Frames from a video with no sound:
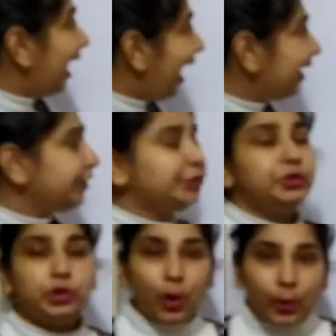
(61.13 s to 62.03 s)
I
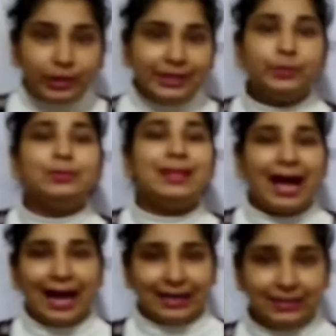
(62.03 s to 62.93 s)
told you
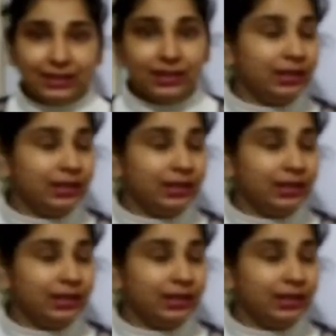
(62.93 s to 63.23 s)
that